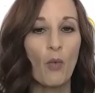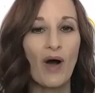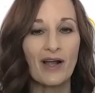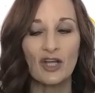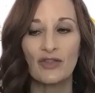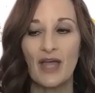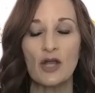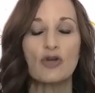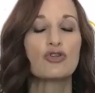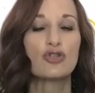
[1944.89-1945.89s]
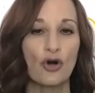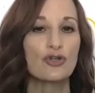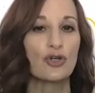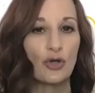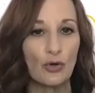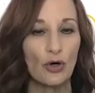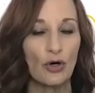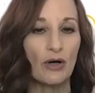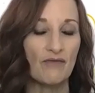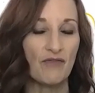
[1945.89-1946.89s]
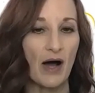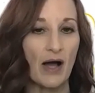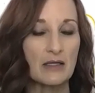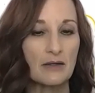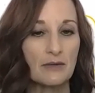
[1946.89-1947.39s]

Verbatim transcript: What could they start to Google and find?